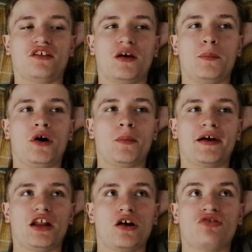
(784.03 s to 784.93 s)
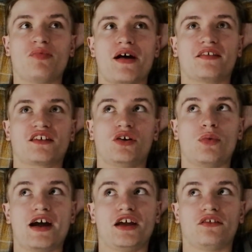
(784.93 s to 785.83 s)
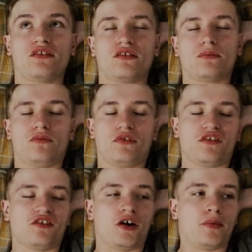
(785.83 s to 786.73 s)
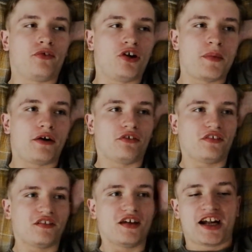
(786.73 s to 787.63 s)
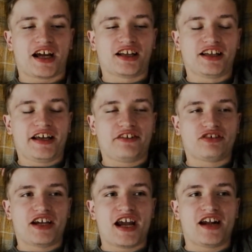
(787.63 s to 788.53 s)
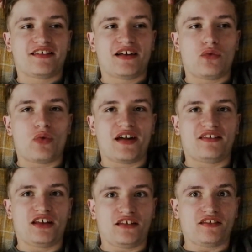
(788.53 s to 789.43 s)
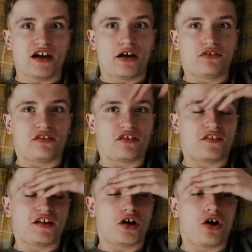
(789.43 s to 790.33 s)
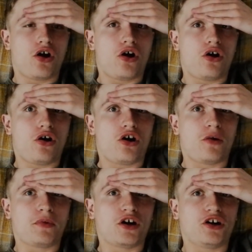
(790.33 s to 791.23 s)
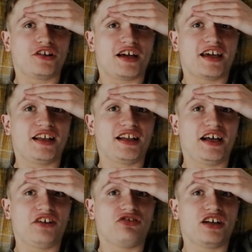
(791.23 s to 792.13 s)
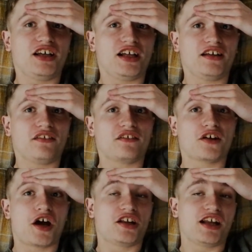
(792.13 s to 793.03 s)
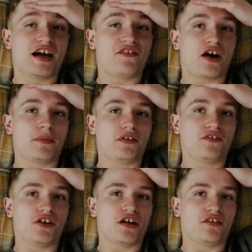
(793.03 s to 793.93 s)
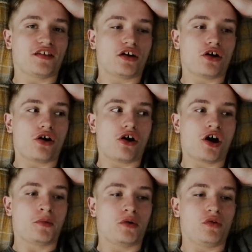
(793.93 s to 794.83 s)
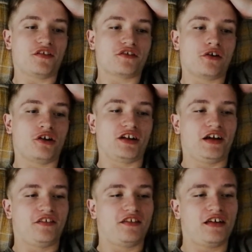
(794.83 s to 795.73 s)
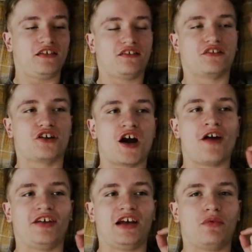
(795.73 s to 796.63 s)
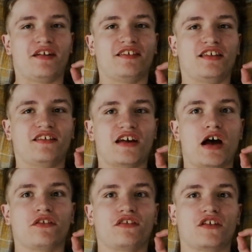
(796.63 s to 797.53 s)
to put my laundry basket away and Sort my room out, and I could literally hear this like whistling sound. So I was like, oh my god, like it literally like scared life at me at first. I was like, oh my god, what's going on? Like it's like scary like whistling sound.